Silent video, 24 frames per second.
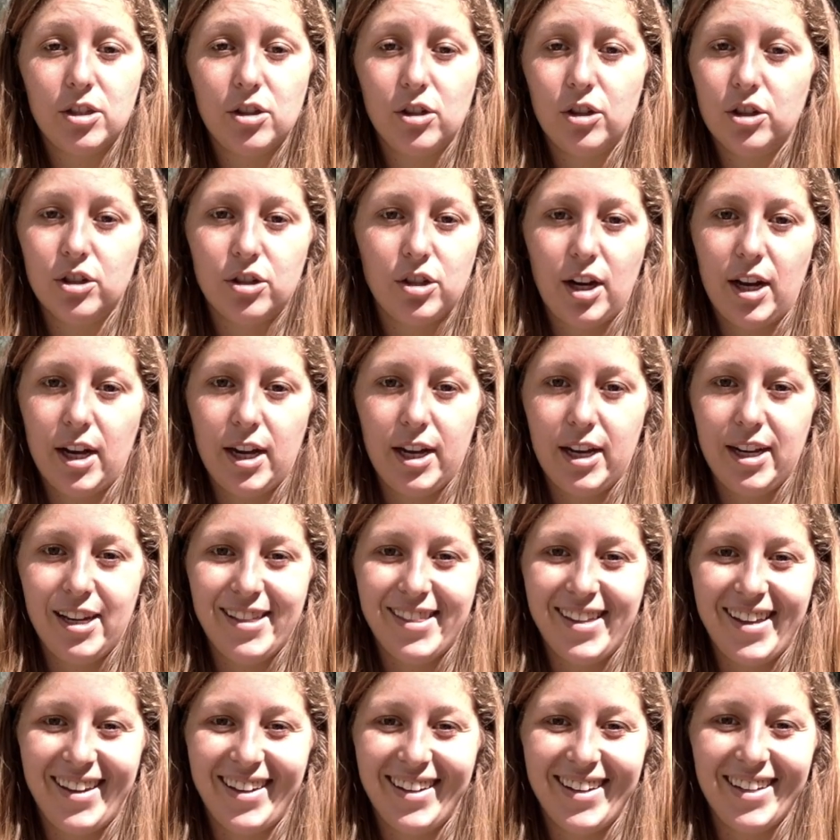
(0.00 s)
You can try
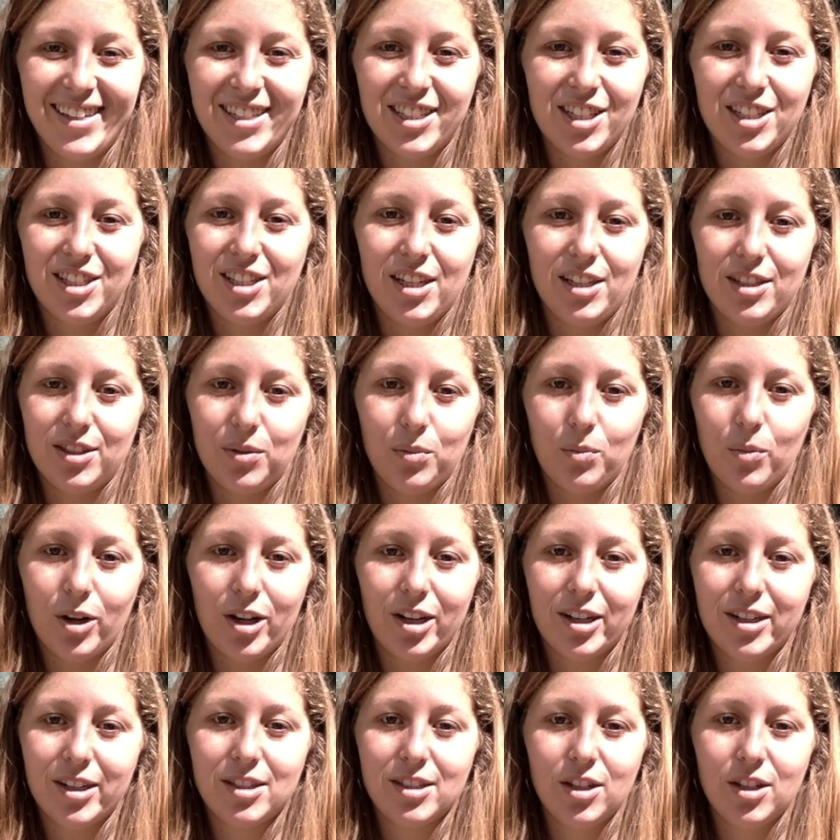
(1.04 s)
anything and it just doesn't work.